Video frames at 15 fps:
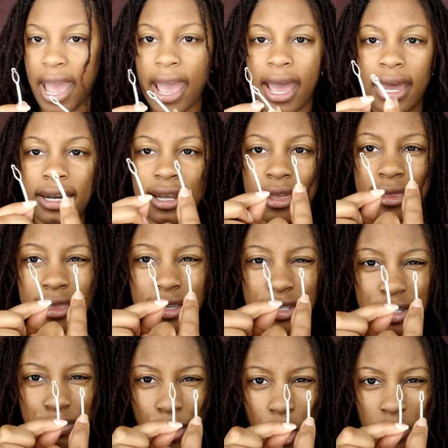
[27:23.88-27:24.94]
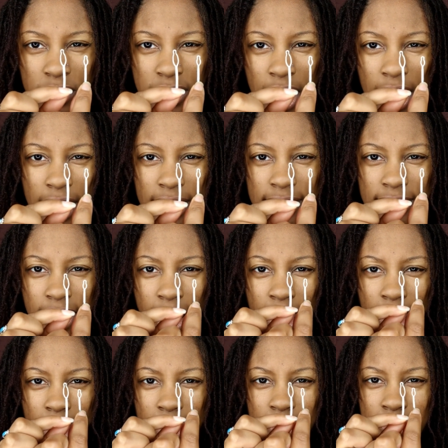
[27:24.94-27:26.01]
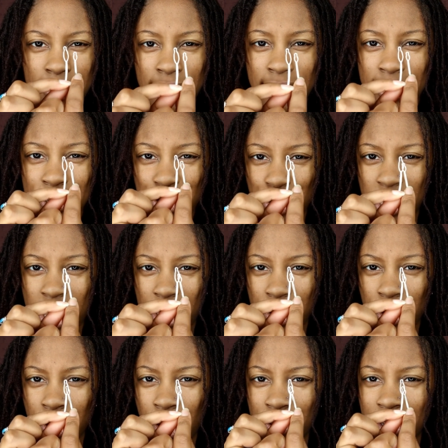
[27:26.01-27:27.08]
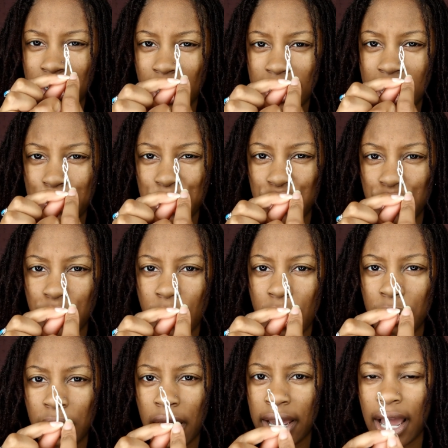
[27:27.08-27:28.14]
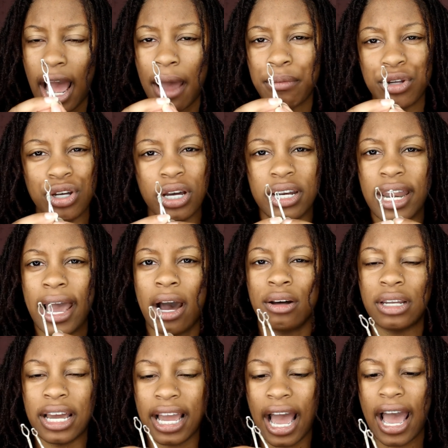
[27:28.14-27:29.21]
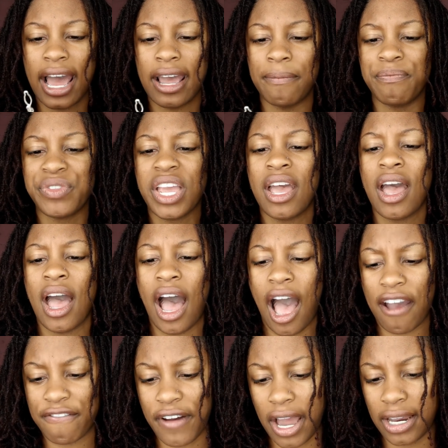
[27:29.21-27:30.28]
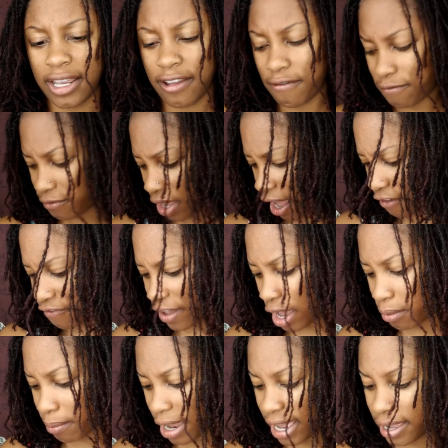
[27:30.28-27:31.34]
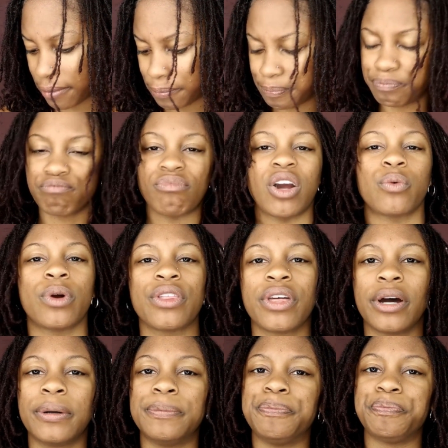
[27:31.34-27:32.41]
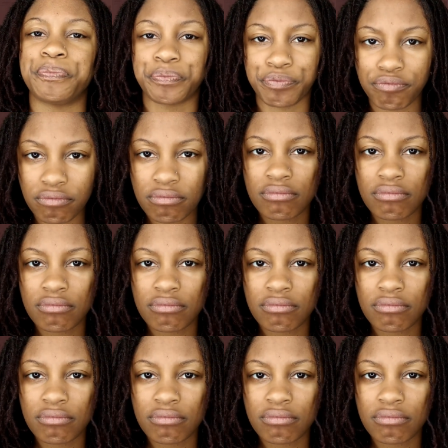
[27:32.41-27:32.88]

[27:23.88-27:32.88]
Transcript: and the small size, and these together are the dynamic duo. Like, I'm good now. Like, I found my rhythm.